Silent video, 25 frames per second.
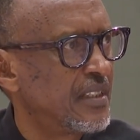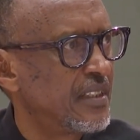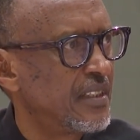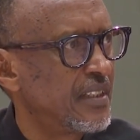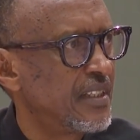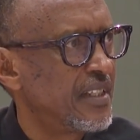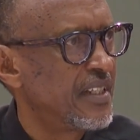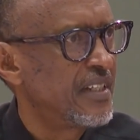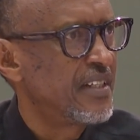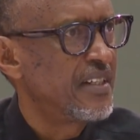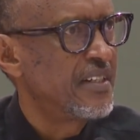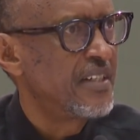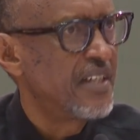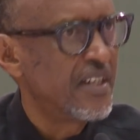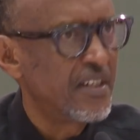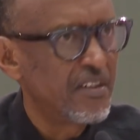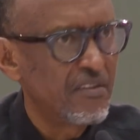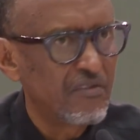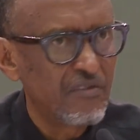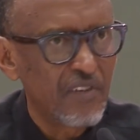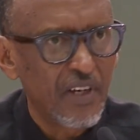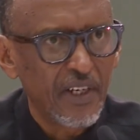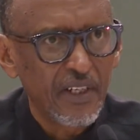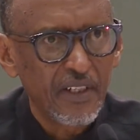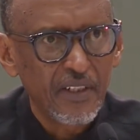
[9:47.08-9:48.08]
in
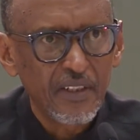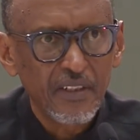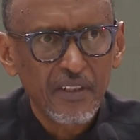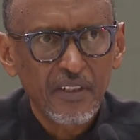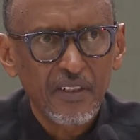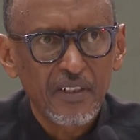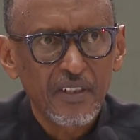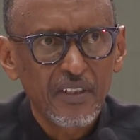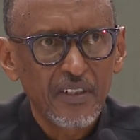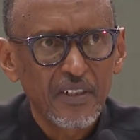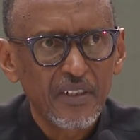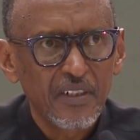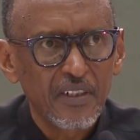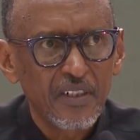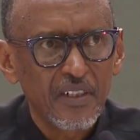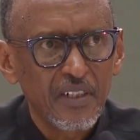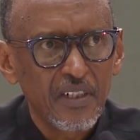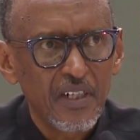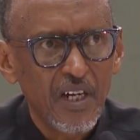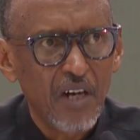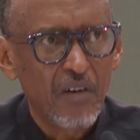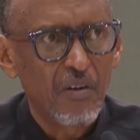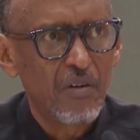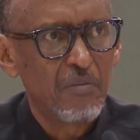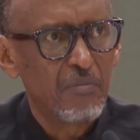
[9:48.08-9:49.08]
delivering
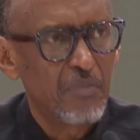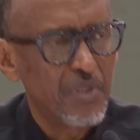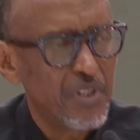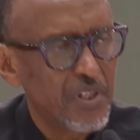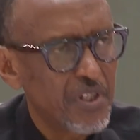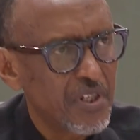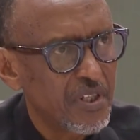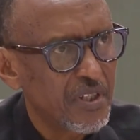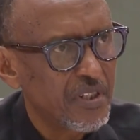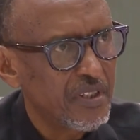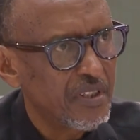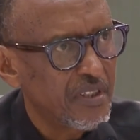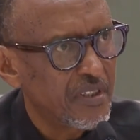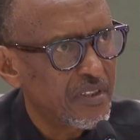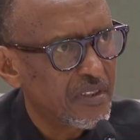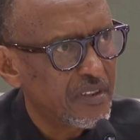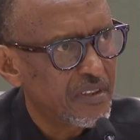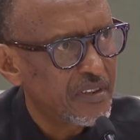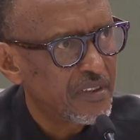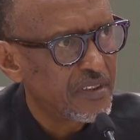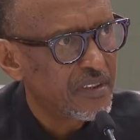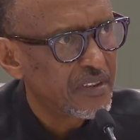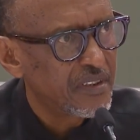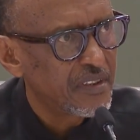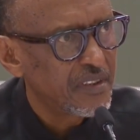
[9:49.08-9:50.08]
our mission
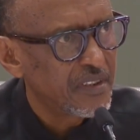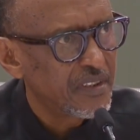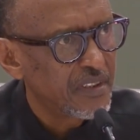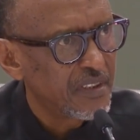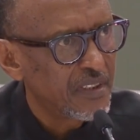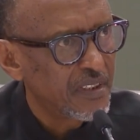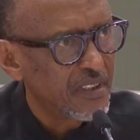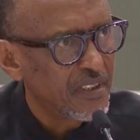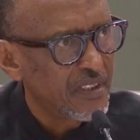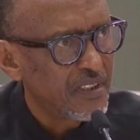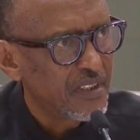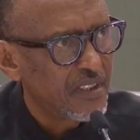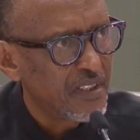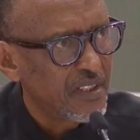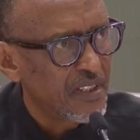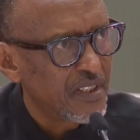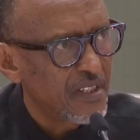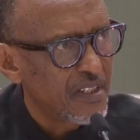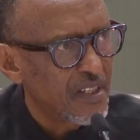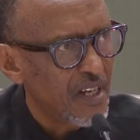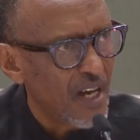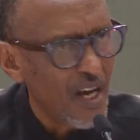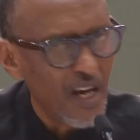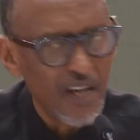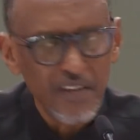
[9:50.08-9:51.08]

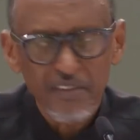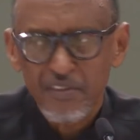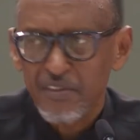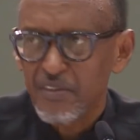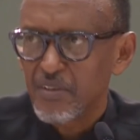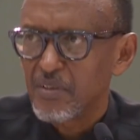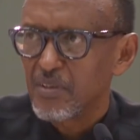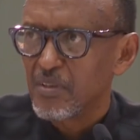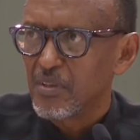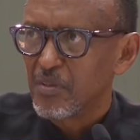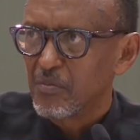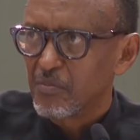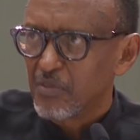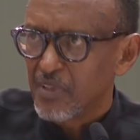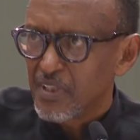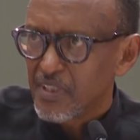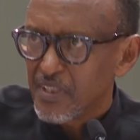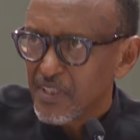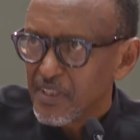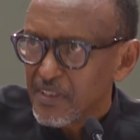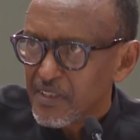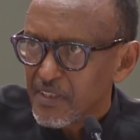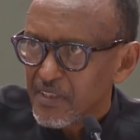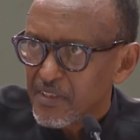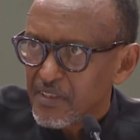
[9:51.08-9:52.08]
as
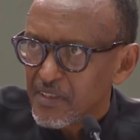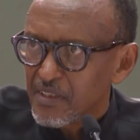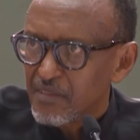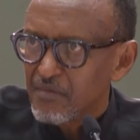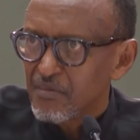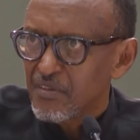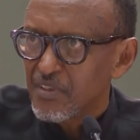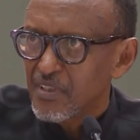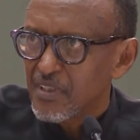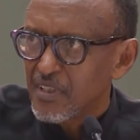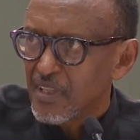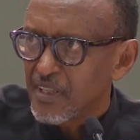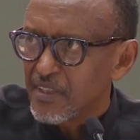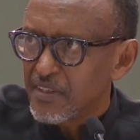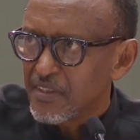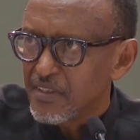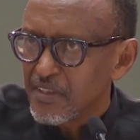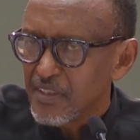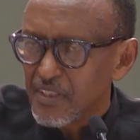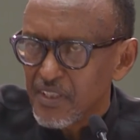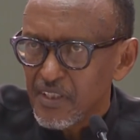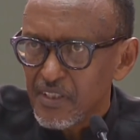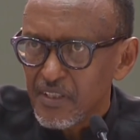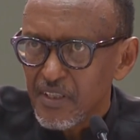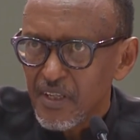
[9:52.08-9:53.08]
representatives, as
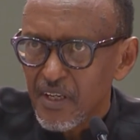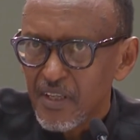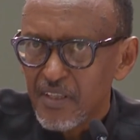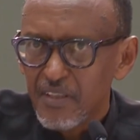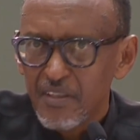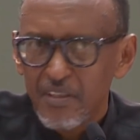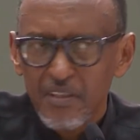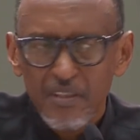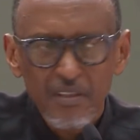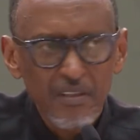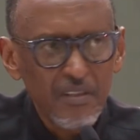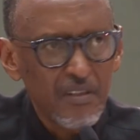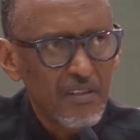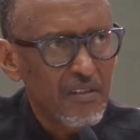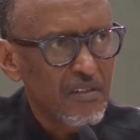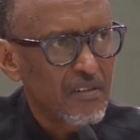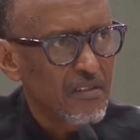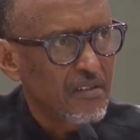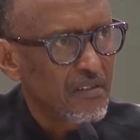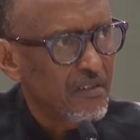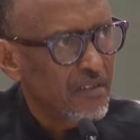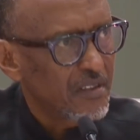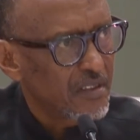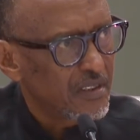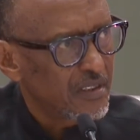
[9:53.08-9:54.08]
leaders
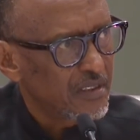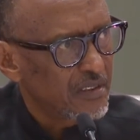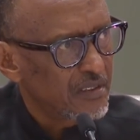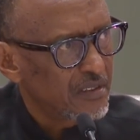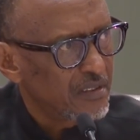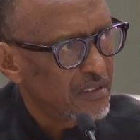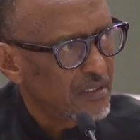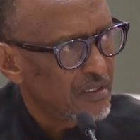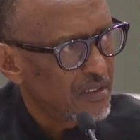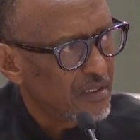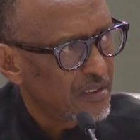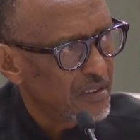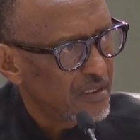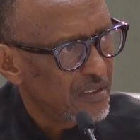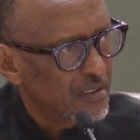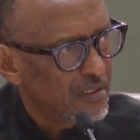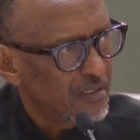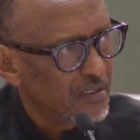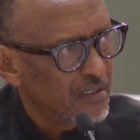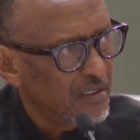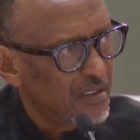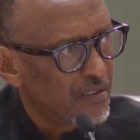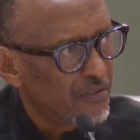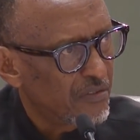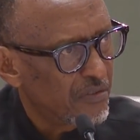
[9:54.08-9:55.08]

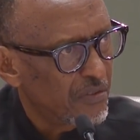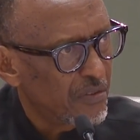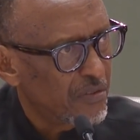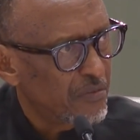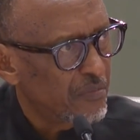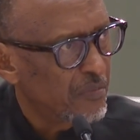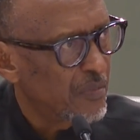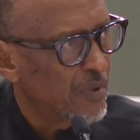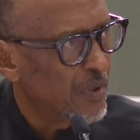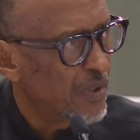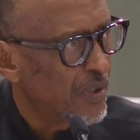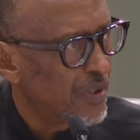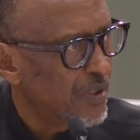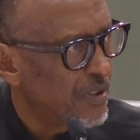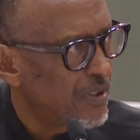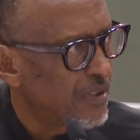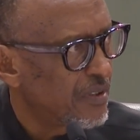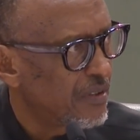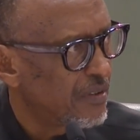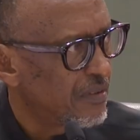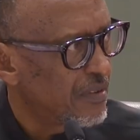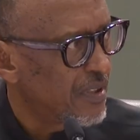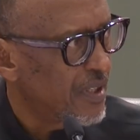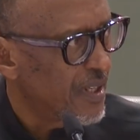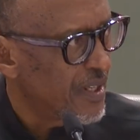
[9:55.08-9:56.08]
in football,
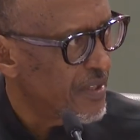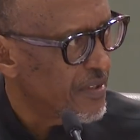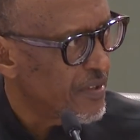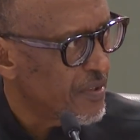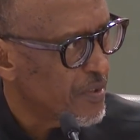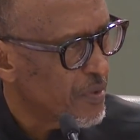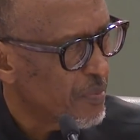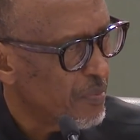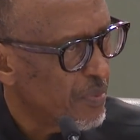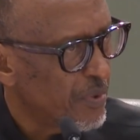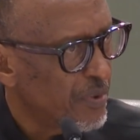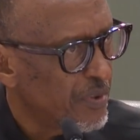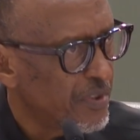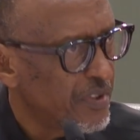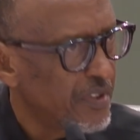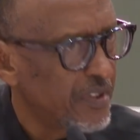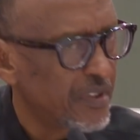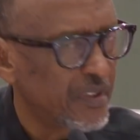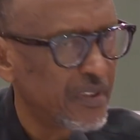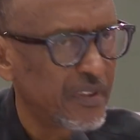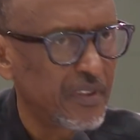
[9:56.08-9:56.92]
as a sport?